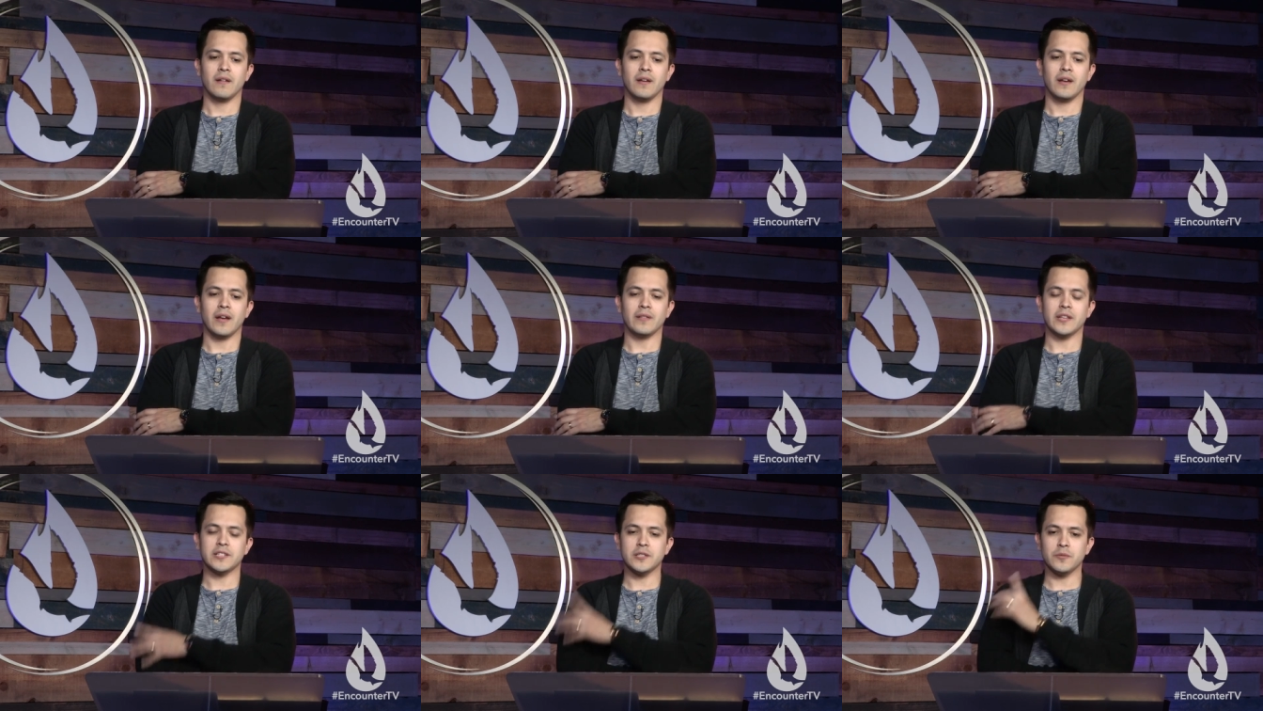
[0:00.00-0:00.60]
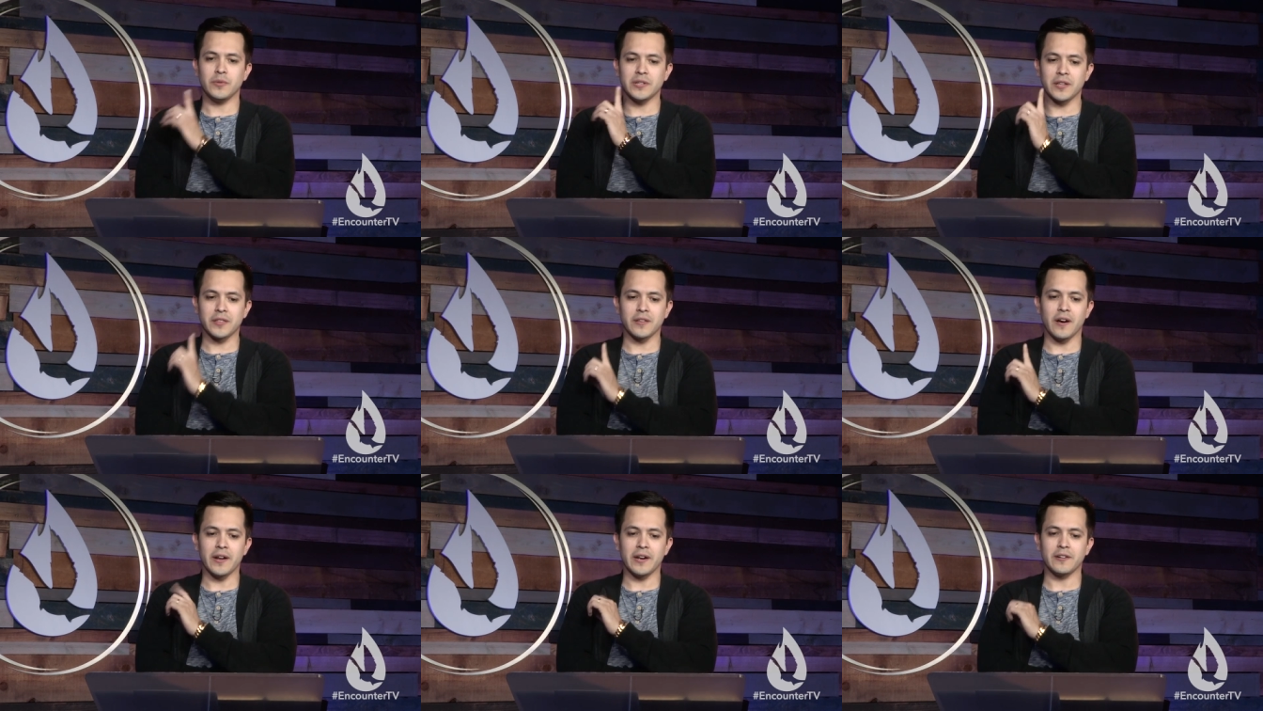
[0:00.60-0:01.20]
And this is when the
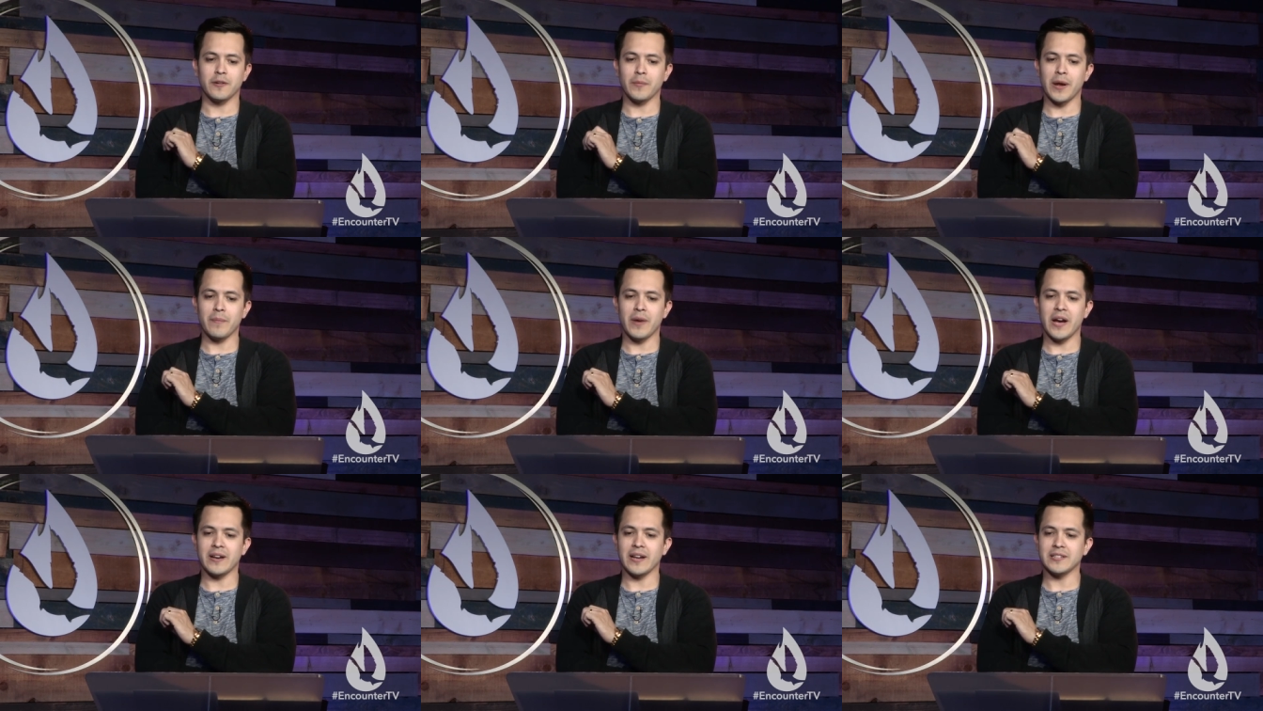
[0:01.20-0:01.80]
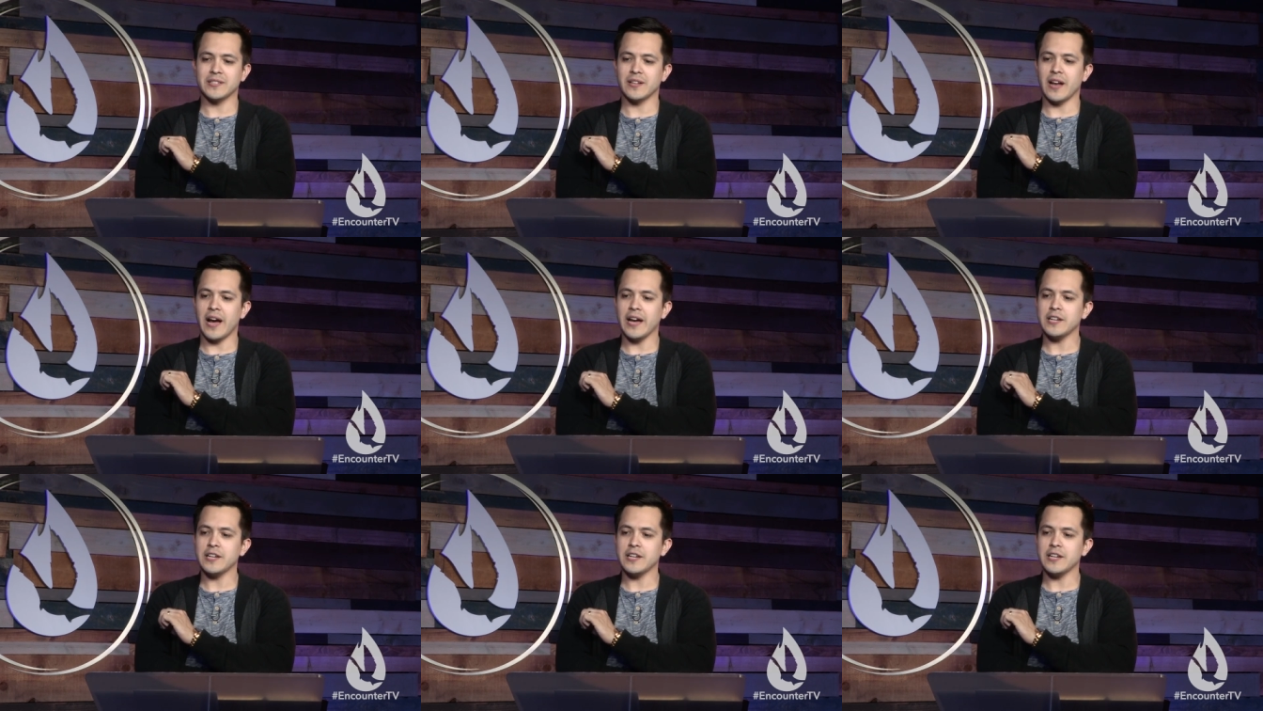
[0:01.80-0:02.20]
thought entered my mind. I said, I